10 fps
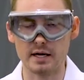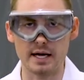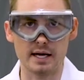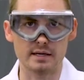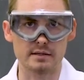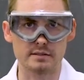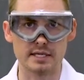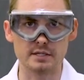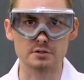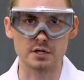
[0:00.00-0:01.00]
add
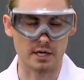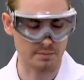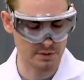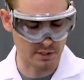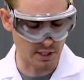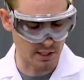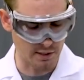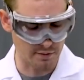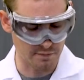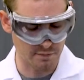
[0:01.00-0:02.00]
10 drops
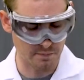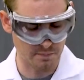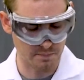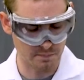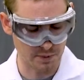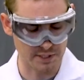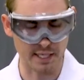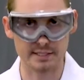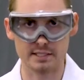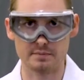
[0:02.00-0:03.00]
of
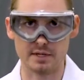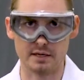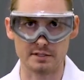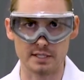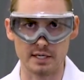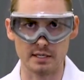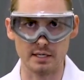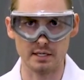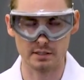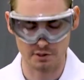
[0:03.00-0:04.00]
potassium
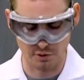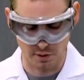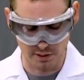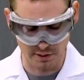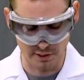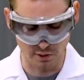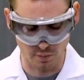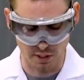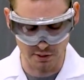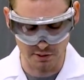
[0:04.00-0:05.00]
thiocyanate to our distilled
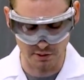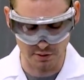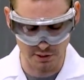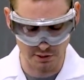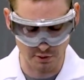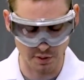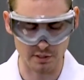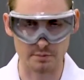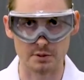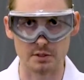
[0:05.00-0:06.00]
water solution so we
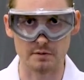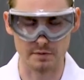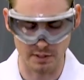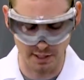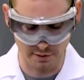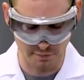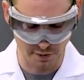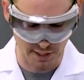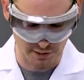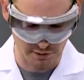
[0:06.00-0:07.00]
can observe the negative
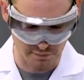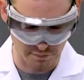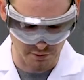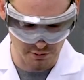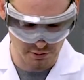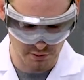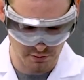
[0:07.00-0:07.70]
reaction first.